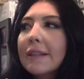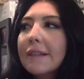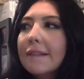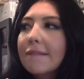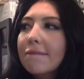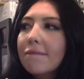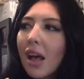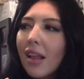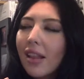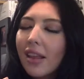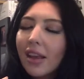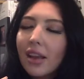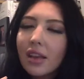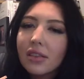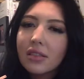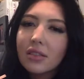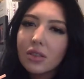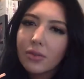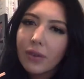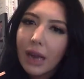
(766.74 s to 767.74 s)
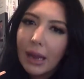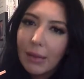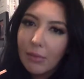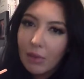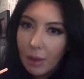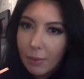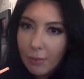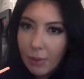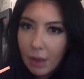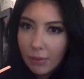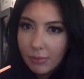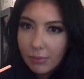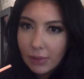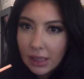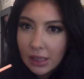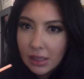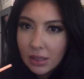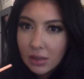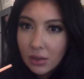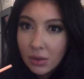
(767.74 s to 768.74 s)
not like a ceramic
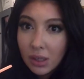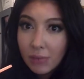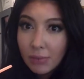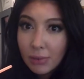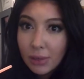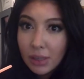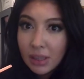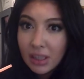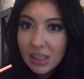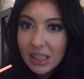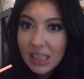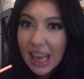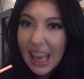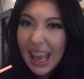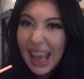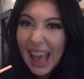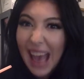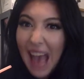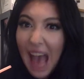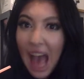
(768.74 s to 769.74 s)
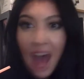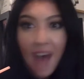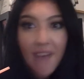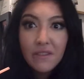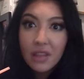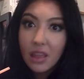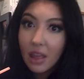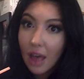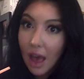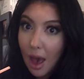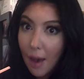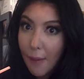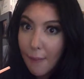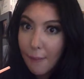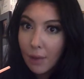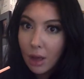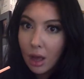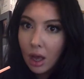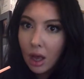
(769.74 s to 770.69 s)
pumpkin sort of person. I have them.